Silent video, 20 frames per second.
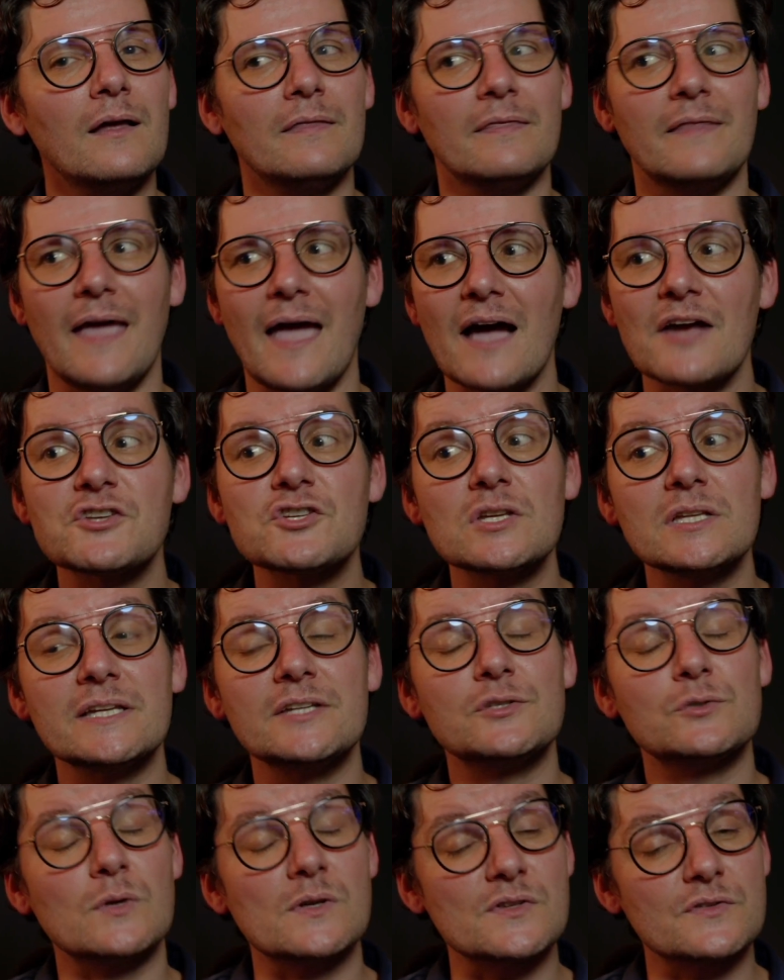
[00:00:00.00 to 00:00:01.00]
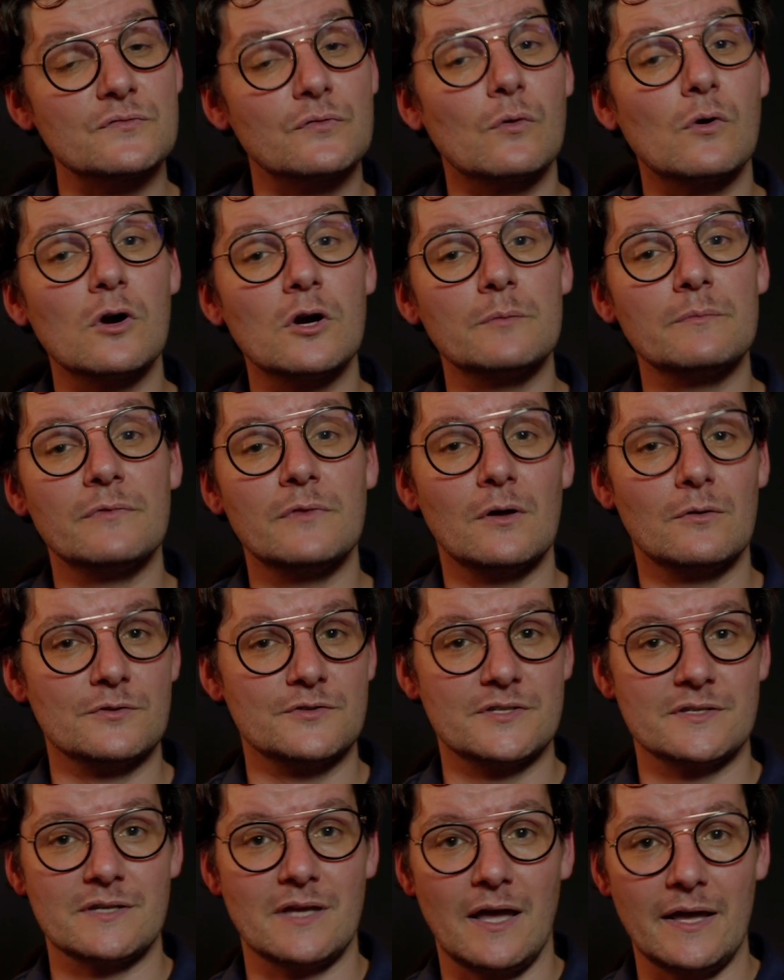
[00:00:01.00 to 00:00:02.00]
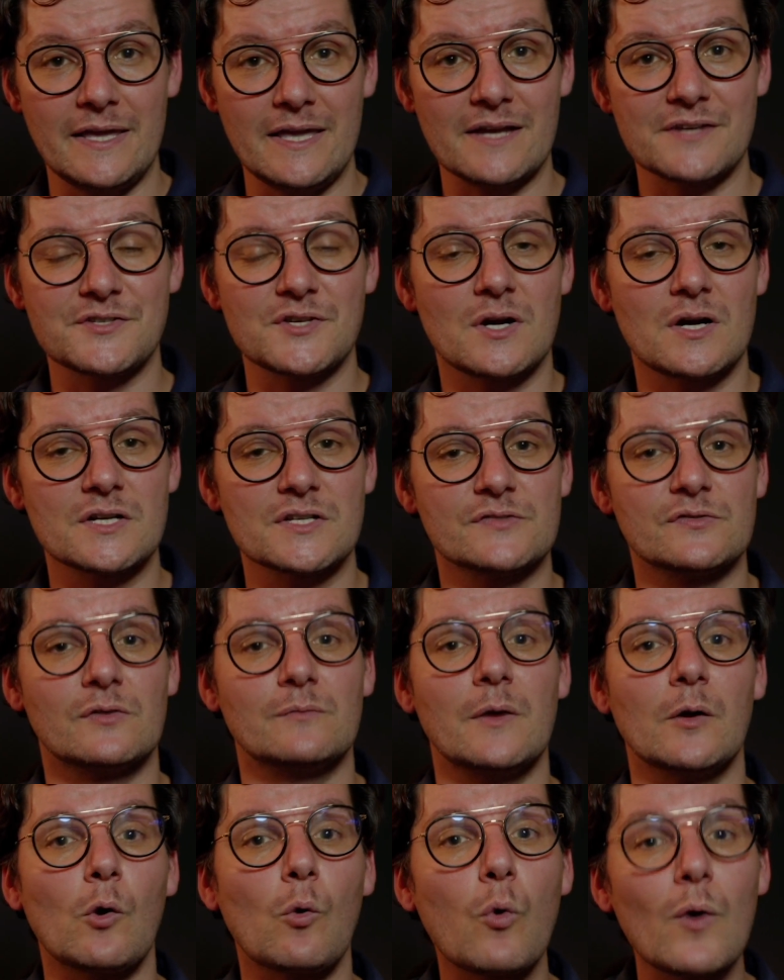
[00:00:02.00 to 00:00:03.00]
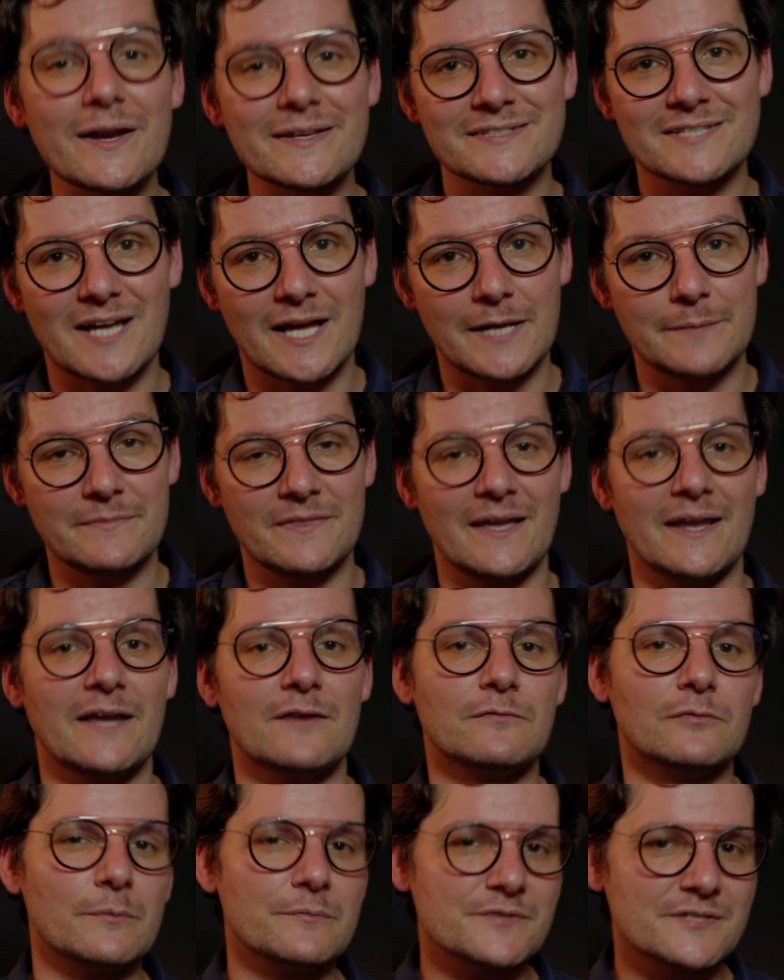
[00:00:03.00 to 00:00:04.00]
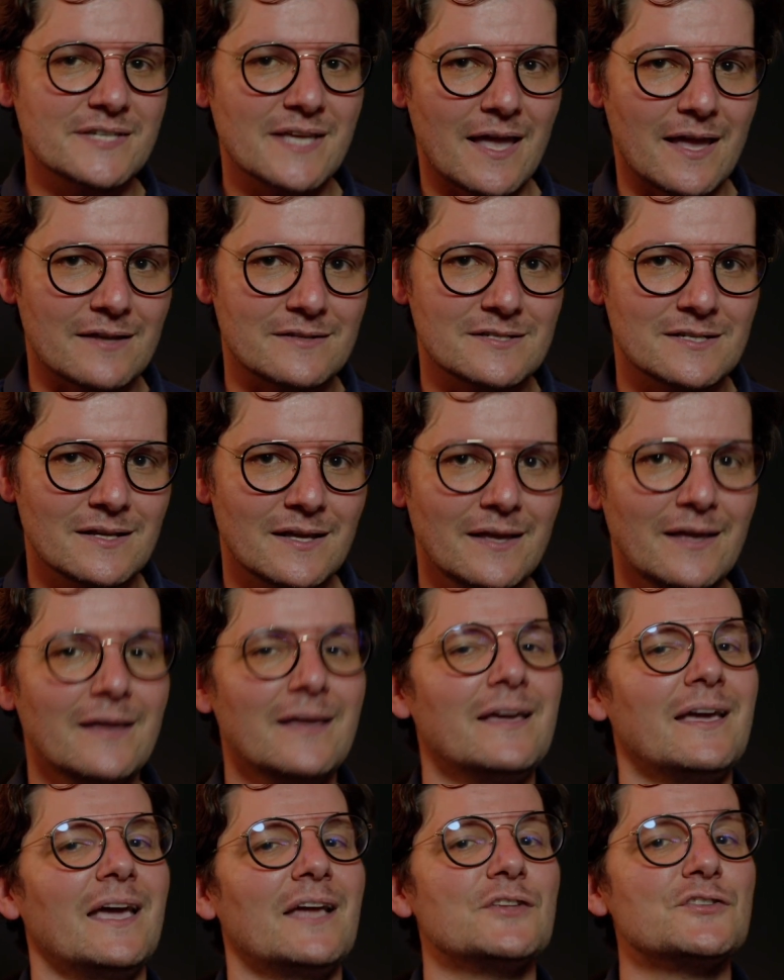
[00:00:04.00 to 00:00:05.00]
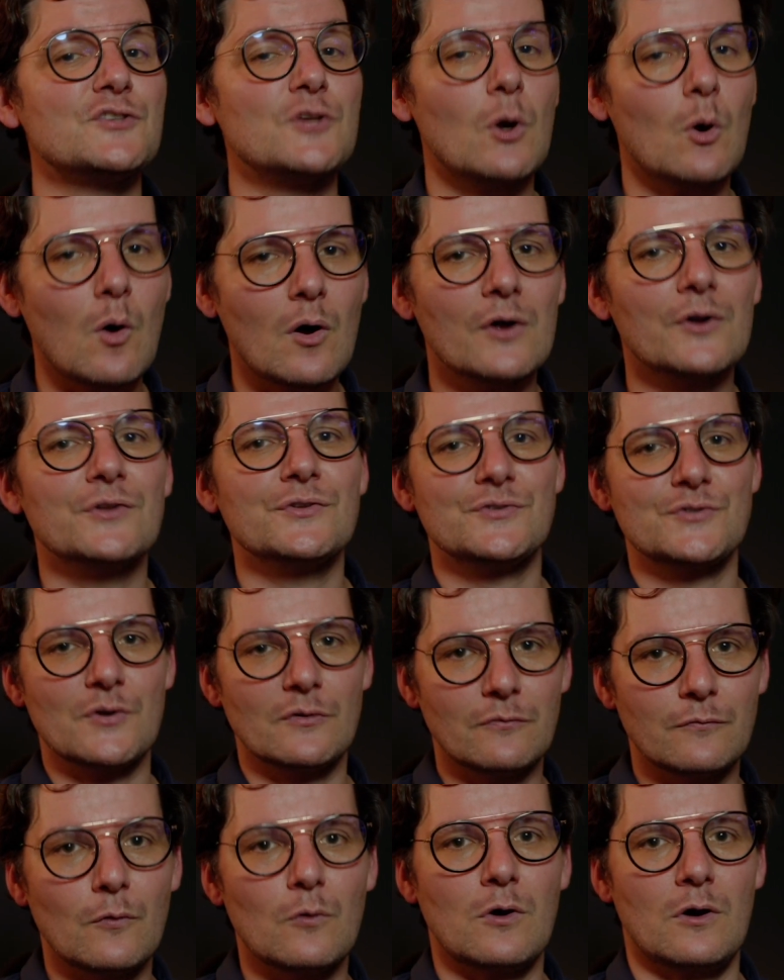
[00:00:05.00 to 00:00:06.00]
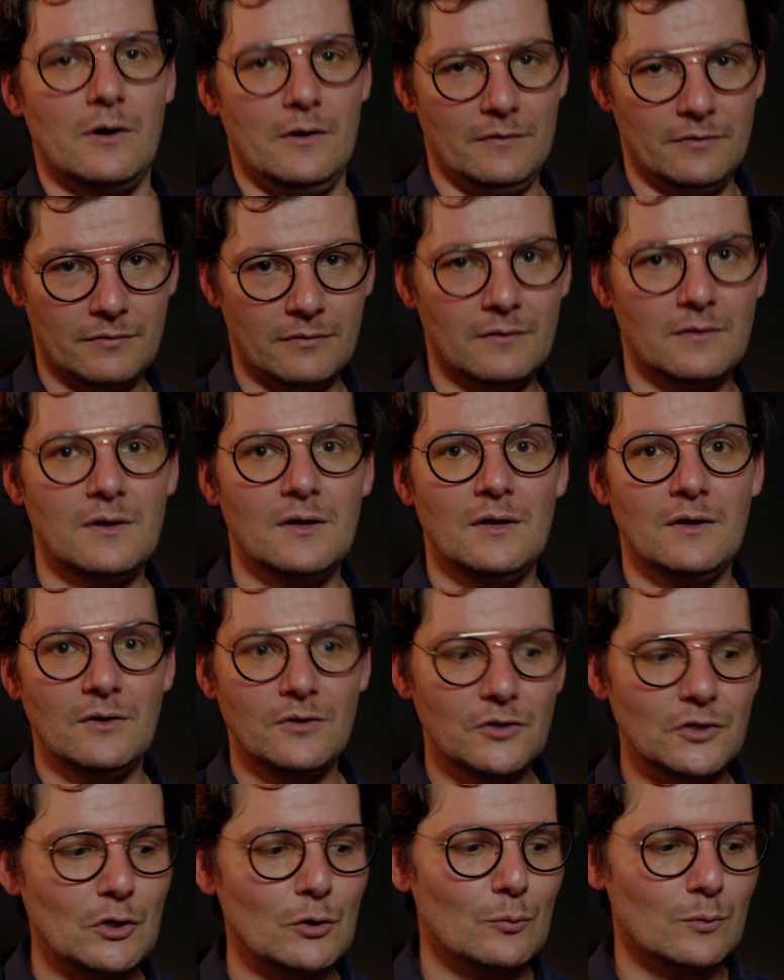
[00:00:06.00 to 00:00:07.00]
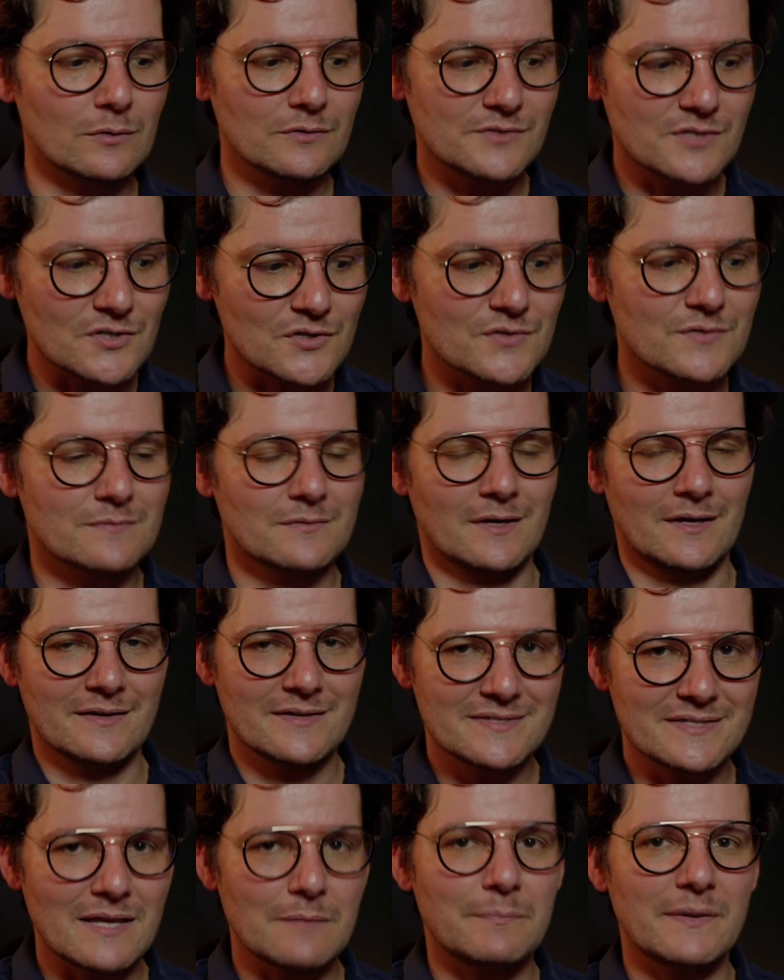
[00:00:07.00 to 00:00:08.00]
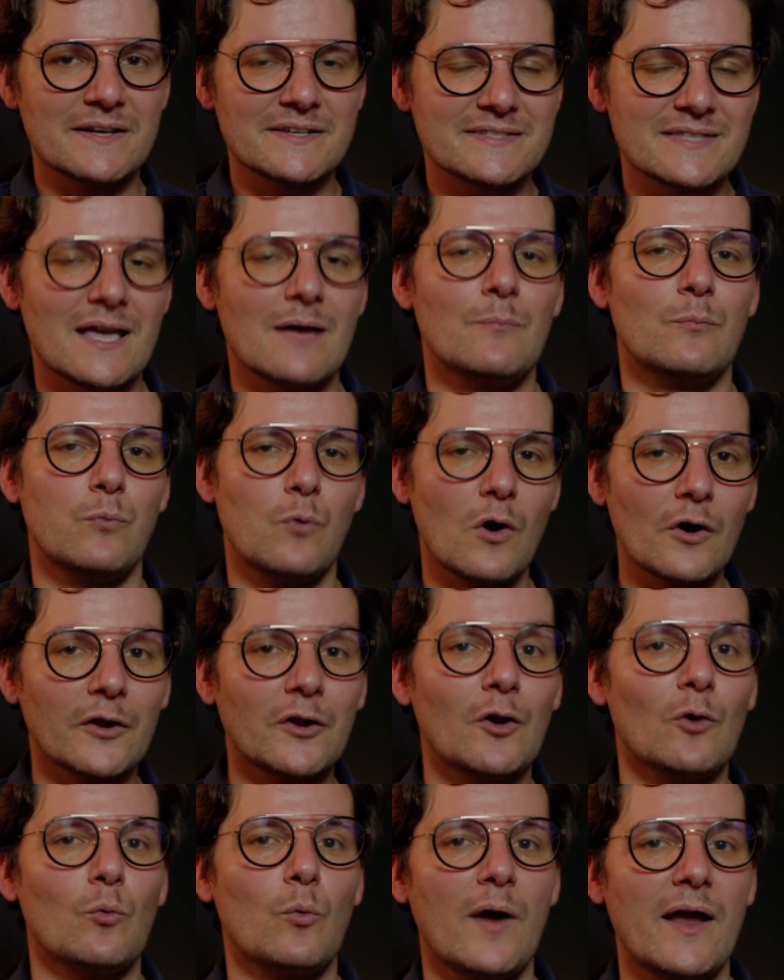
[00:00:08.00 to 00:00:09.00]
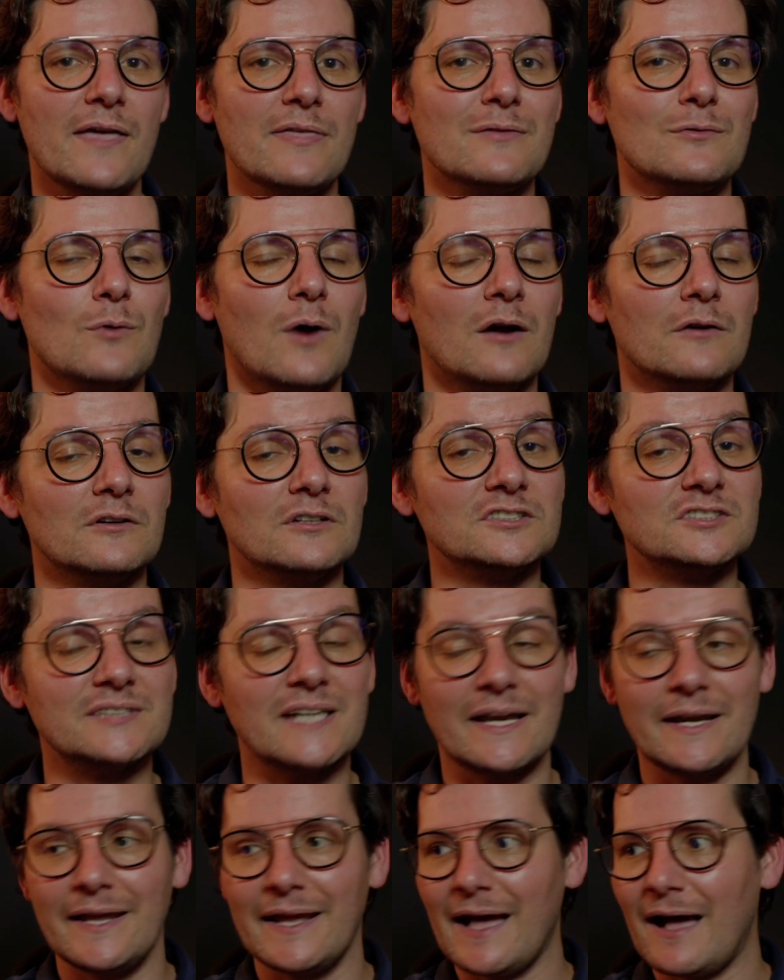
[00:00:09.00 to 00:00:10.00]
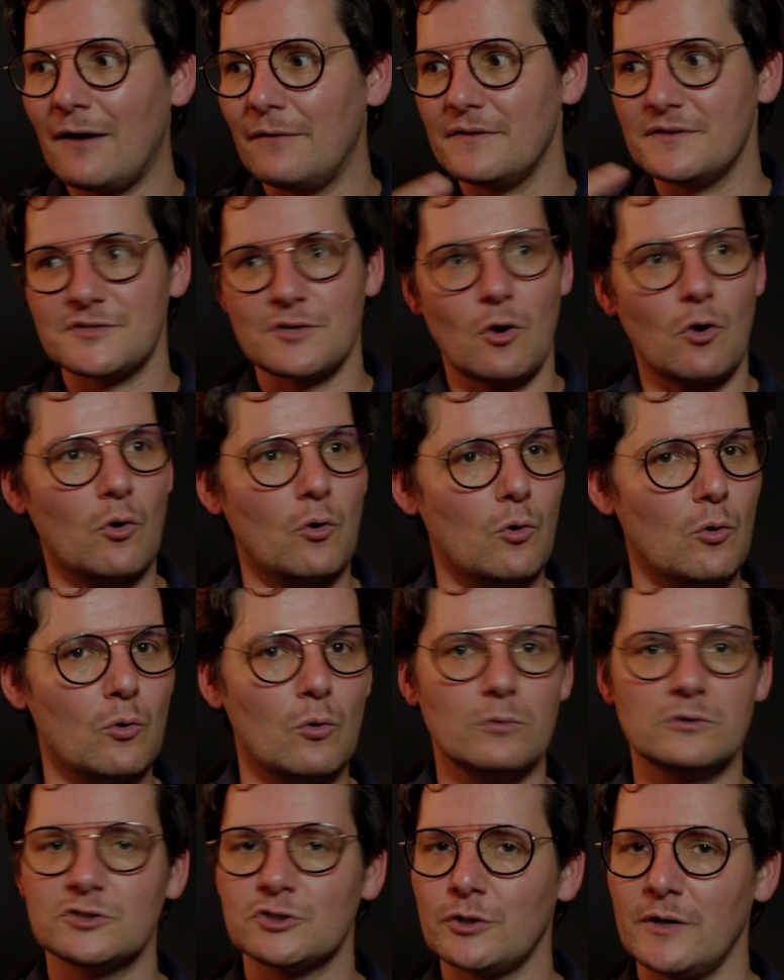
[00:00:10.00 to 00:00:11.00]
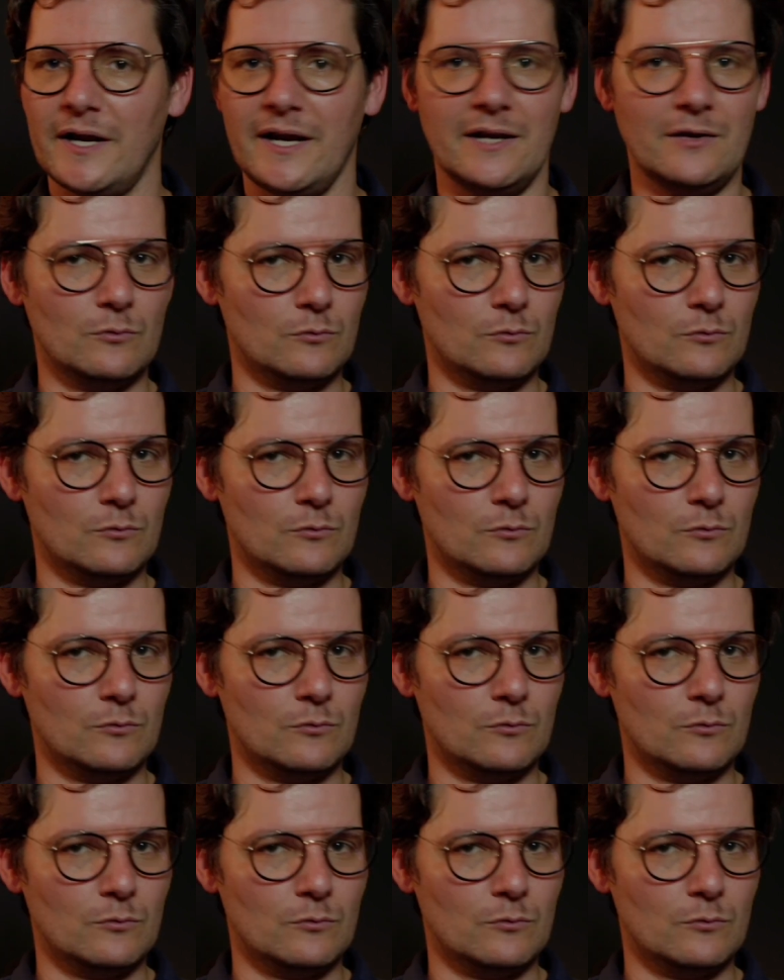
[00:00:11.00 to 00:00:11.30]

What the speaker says: They actually transform those EXRs from a QuickTime they get from set, and so on and so forth. You will just step by step walk your way through understanding how this whole train